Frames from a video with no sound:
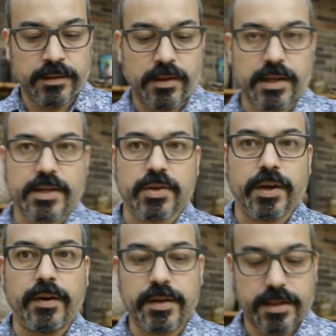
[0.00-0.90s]
Okay, so
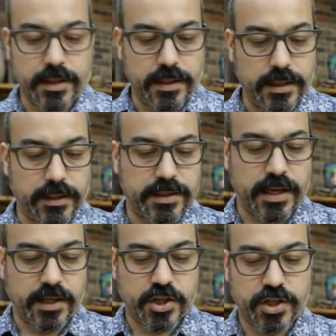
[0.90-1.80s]
here is a little
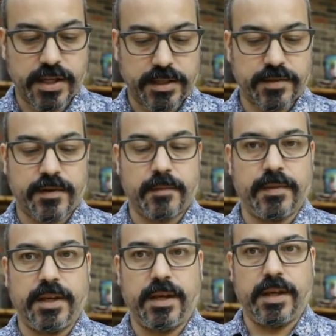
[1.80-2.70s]
sketch that's
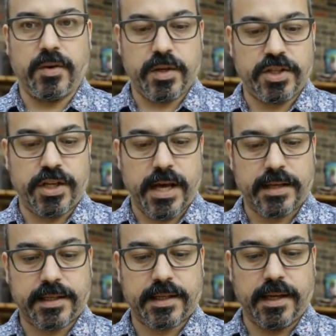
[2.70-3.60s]
from the
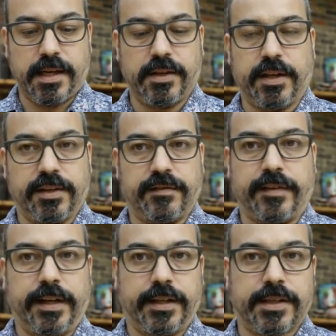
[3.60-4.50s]
USGS, and you can
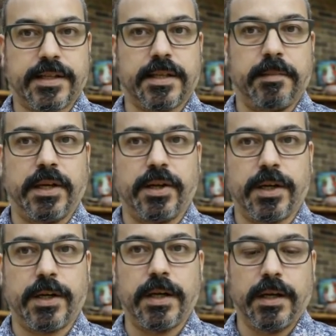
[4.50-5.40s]
find a
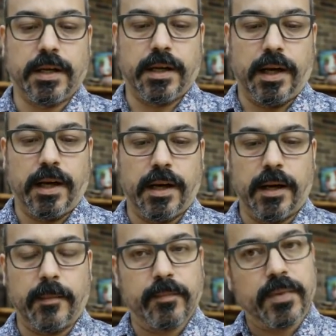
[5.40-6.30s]
similar
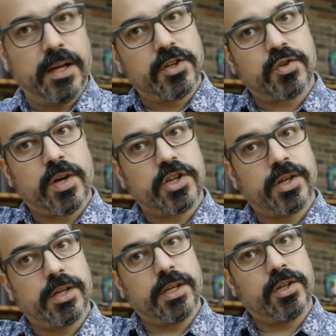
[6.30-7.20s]

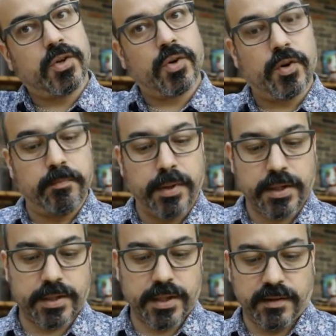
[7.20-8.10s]
illustration in your
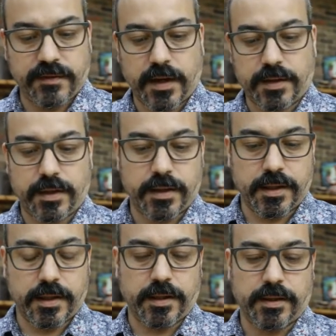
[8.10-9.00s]
books in
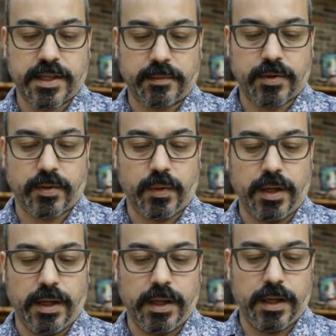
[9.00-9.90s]
FEDER, chapter
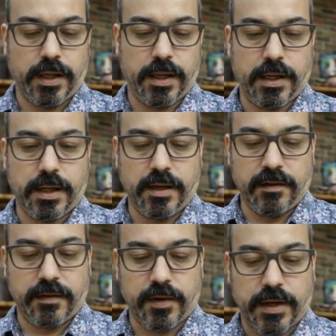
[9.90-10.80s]
3,
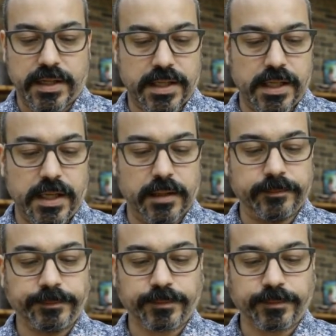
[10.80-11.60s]
figure 18.